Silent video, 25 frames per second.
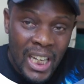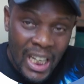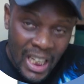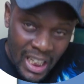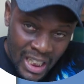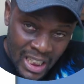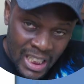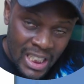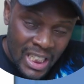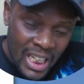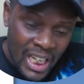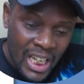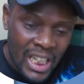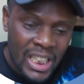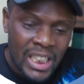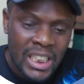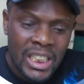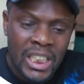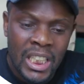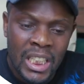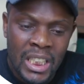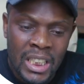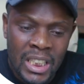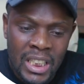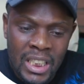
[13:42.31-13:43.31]

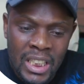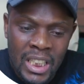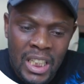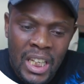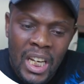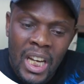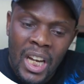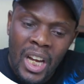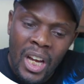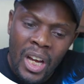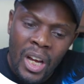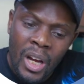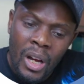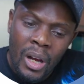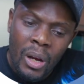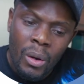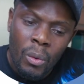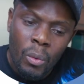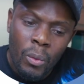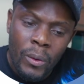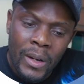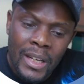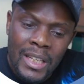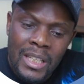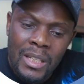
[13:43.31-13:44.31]
intelligence.
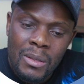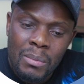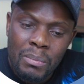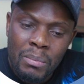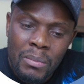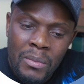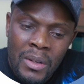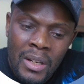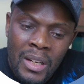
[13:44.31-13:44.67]
With